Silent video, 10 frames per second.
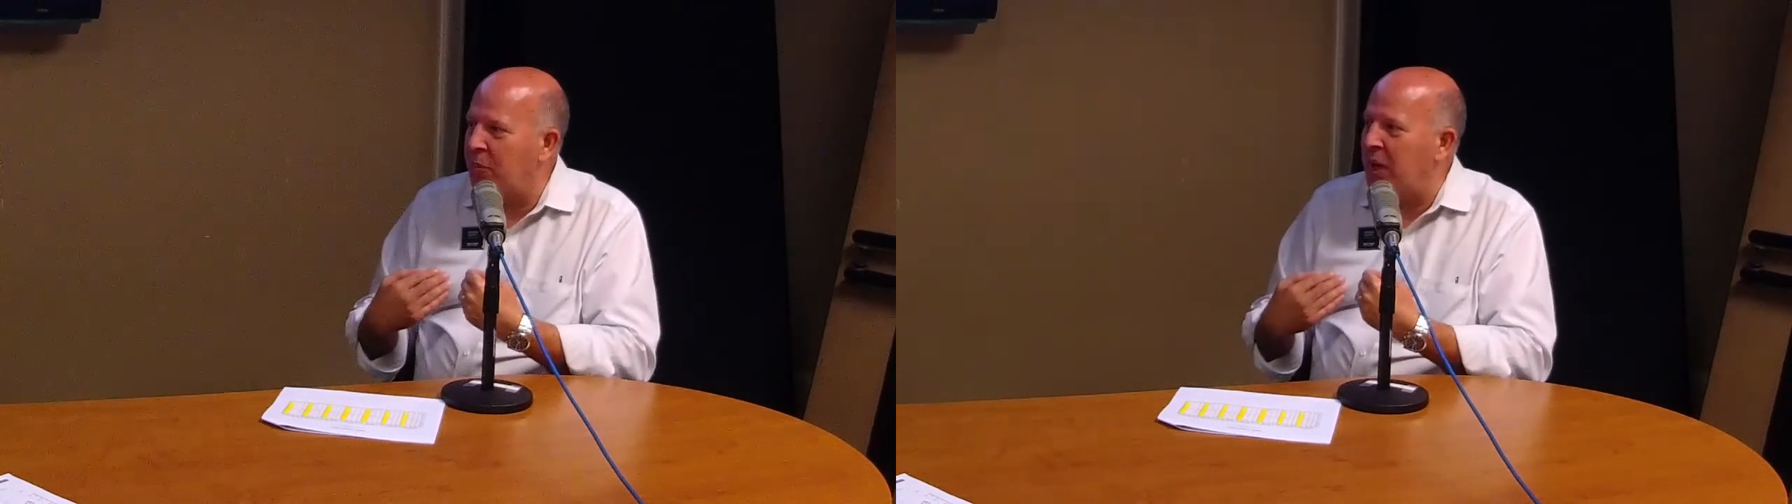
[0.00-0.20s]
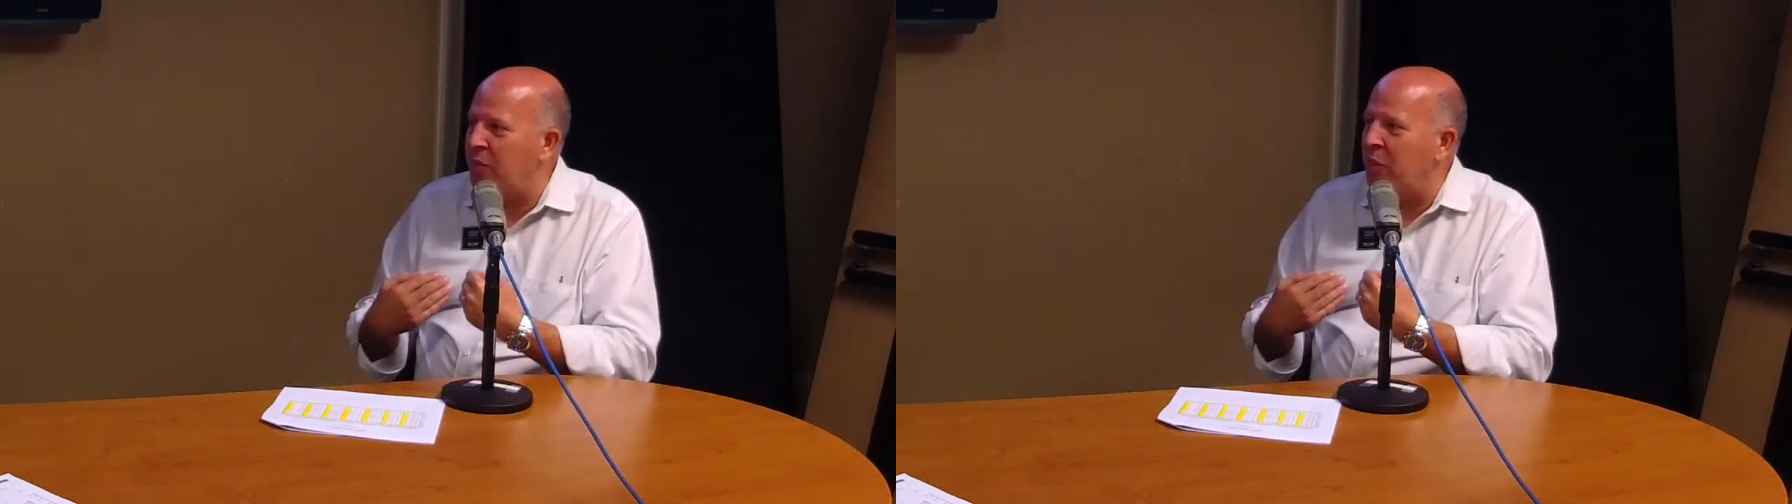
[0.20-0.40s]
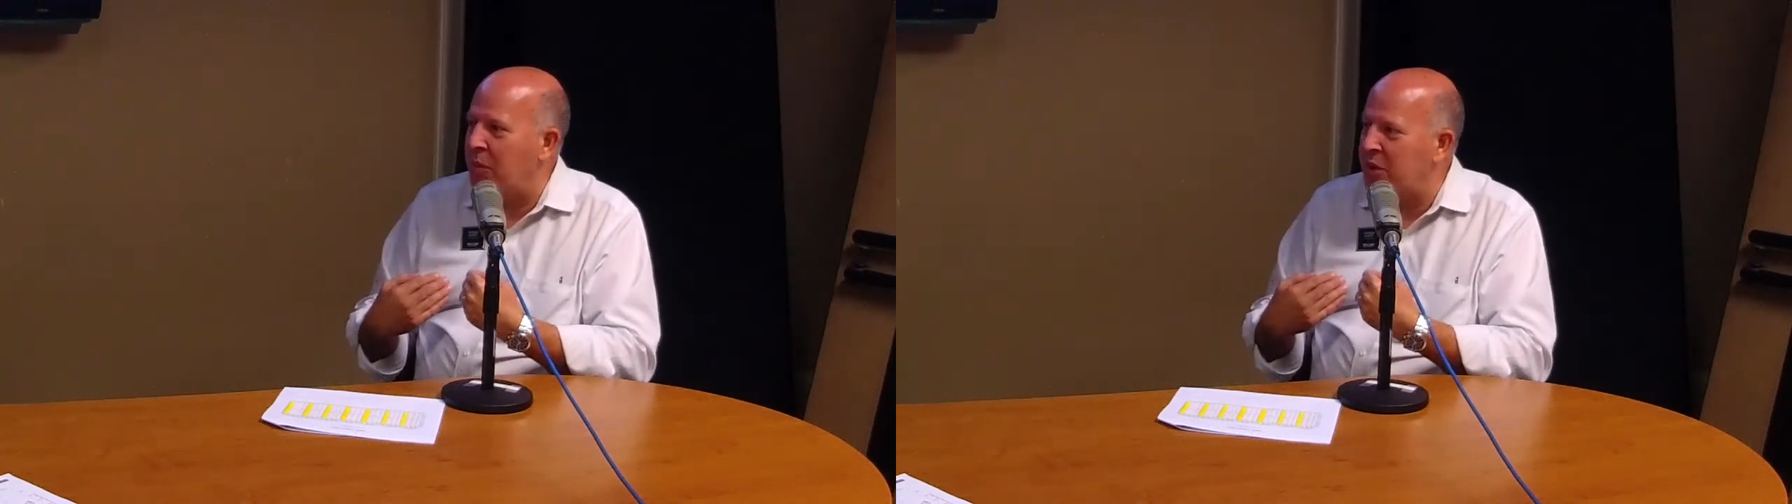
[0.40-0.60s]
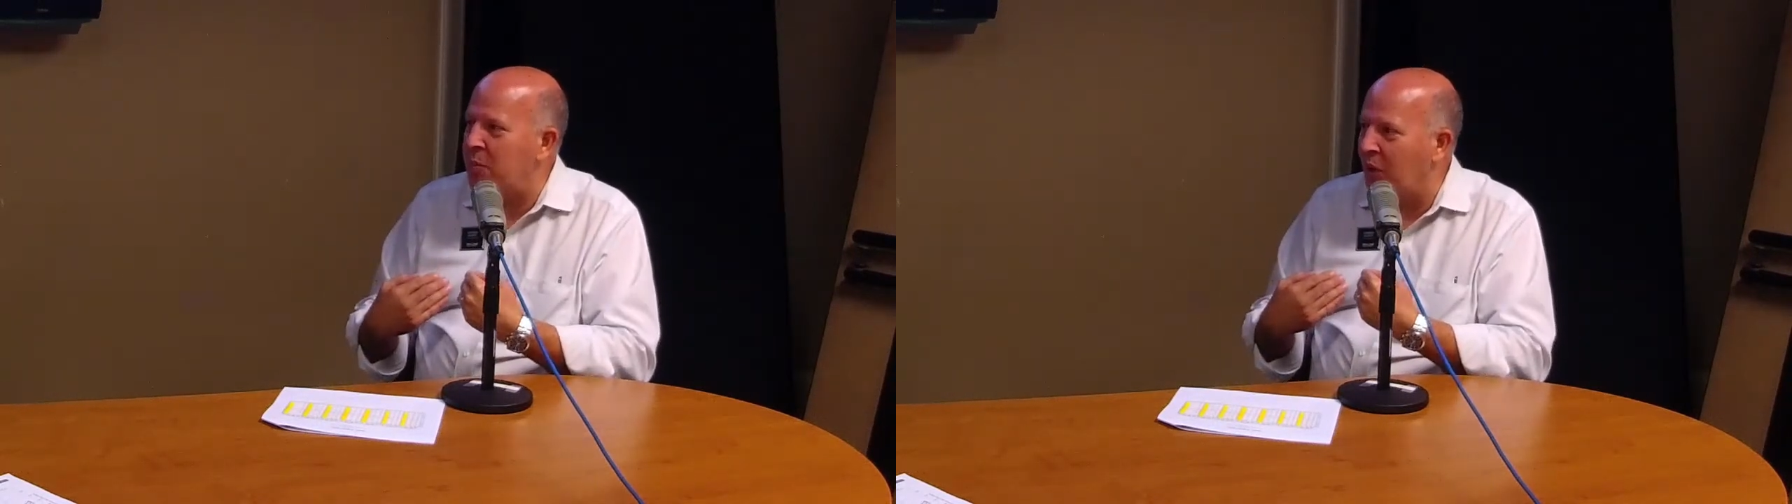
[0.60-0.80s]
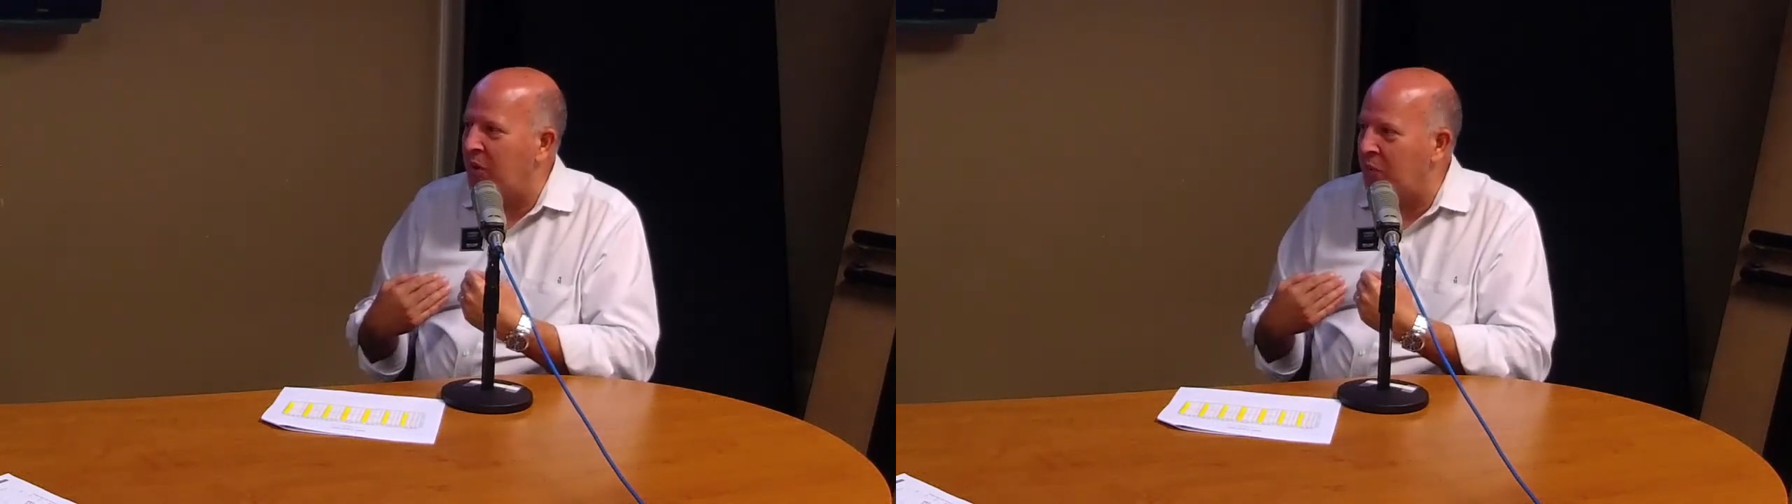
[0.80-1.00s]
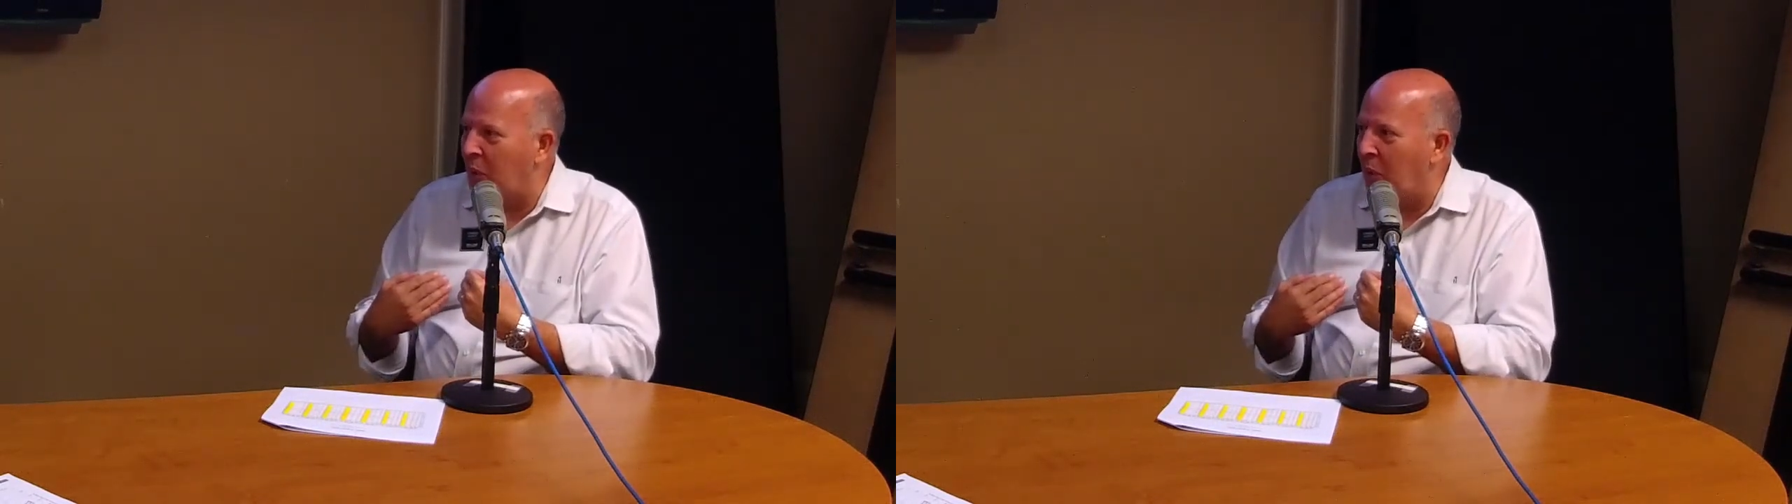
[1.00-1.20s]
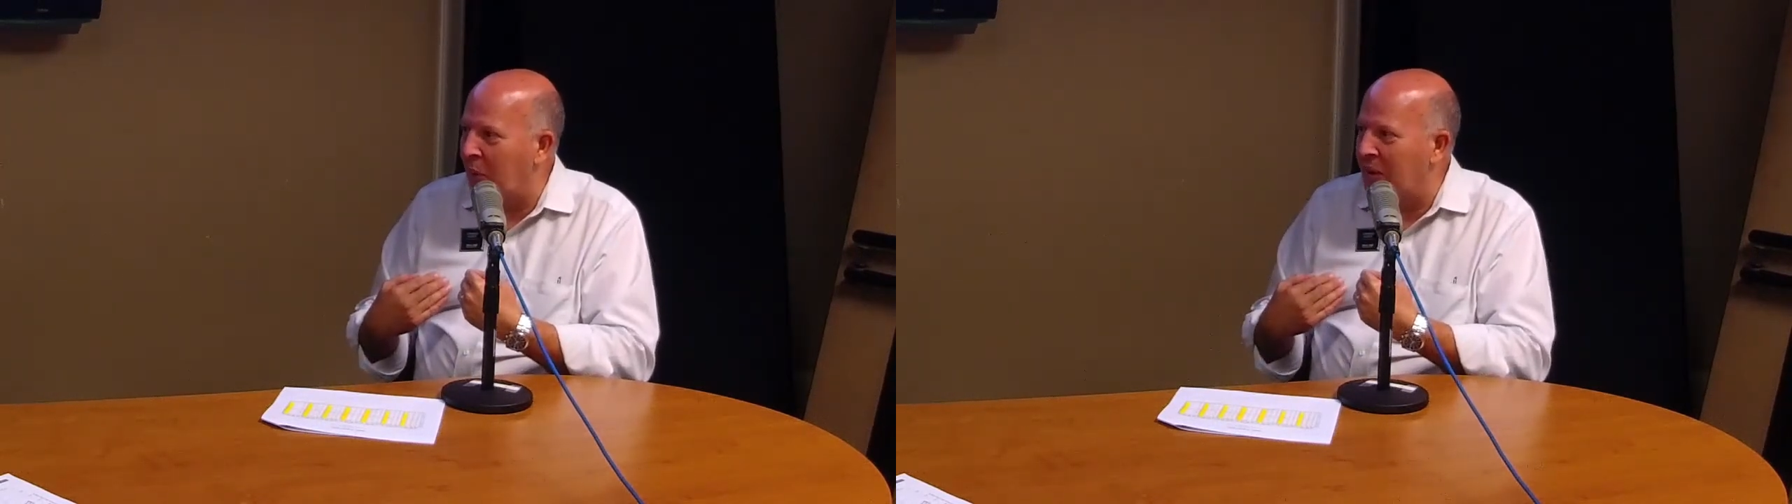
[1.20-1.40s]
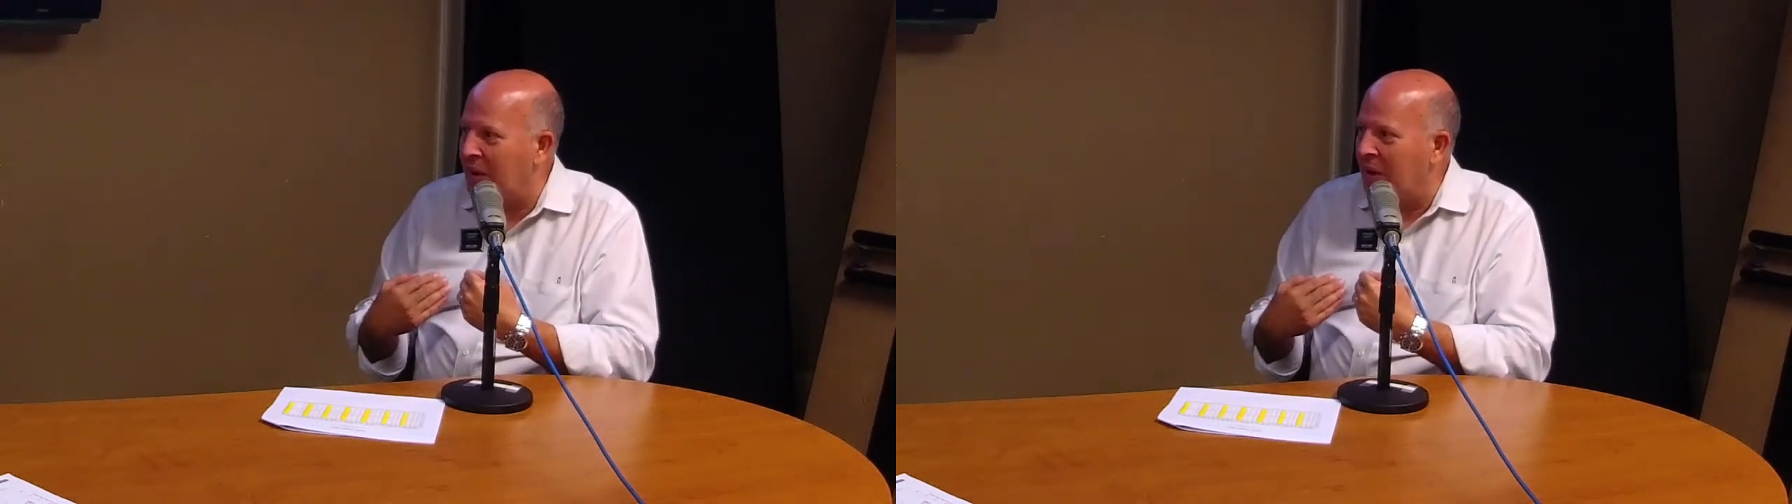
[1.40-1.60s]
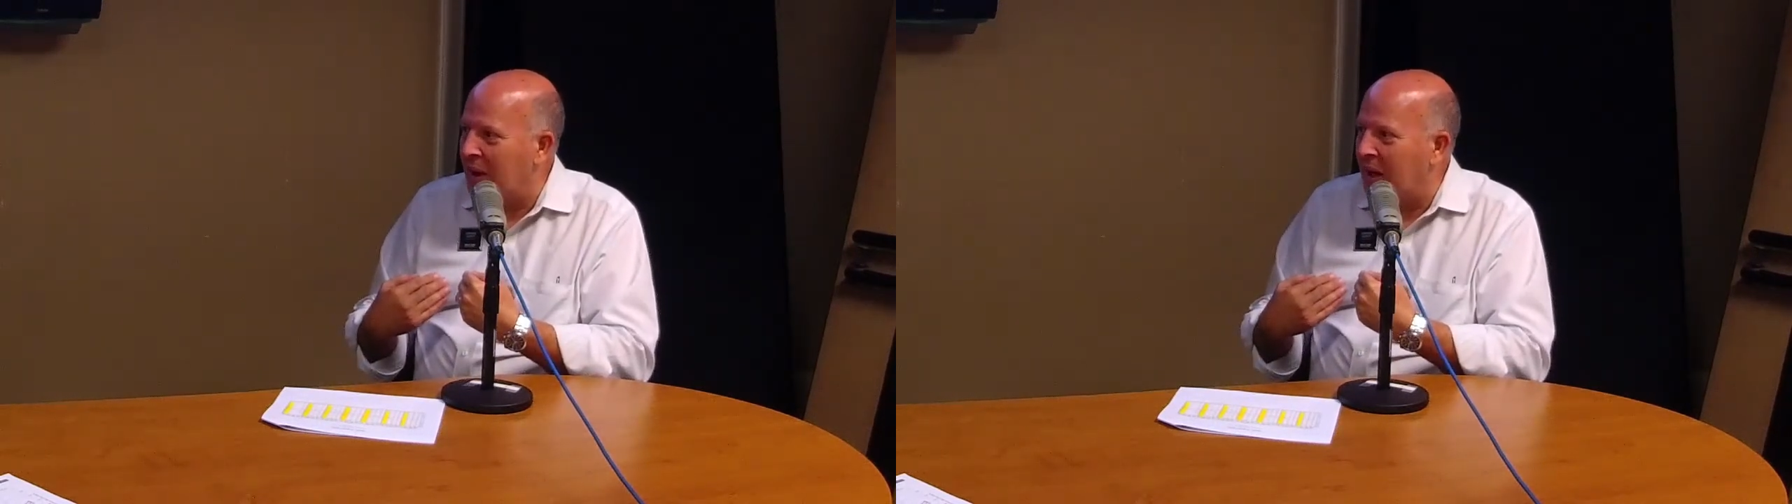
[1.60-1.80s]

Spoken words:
to be from this point forward